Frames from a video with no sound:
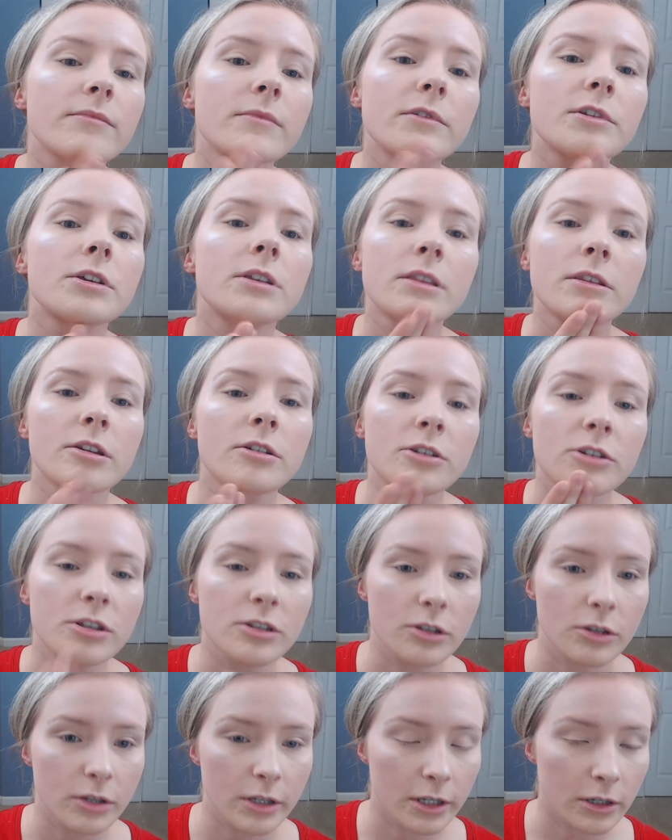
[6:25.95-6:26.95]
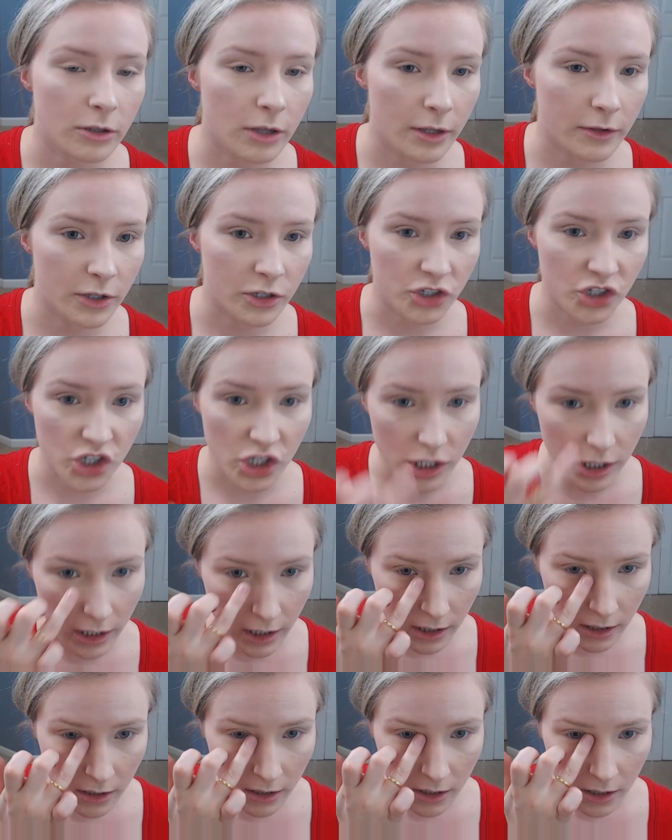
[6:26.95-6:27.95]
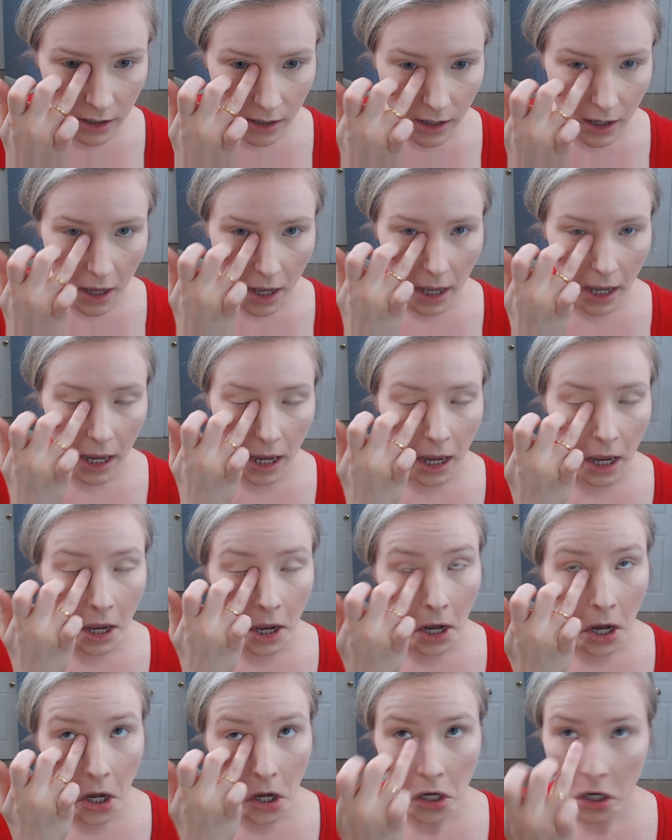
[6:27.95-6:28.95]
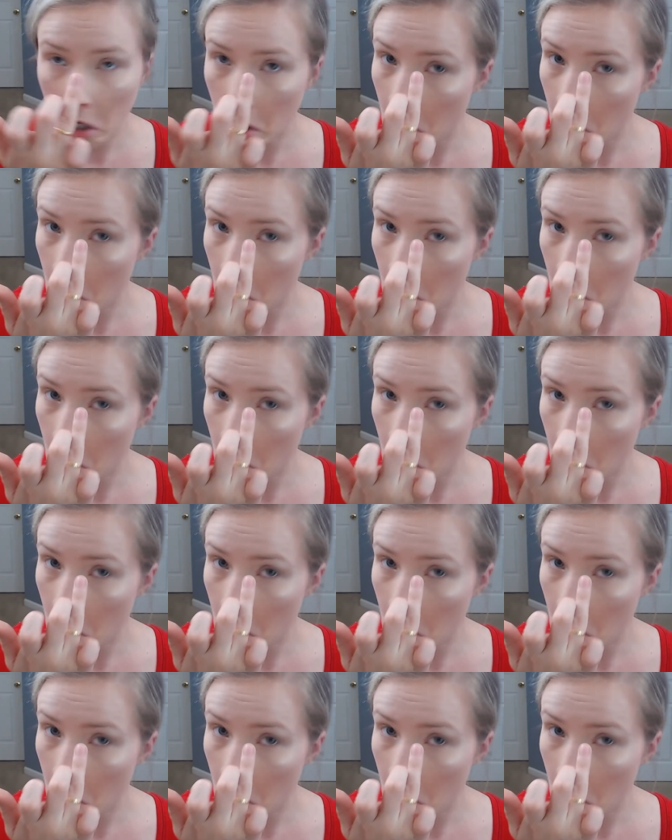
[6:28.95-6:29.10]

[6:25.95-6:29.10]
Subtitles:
and then just a little on the chin and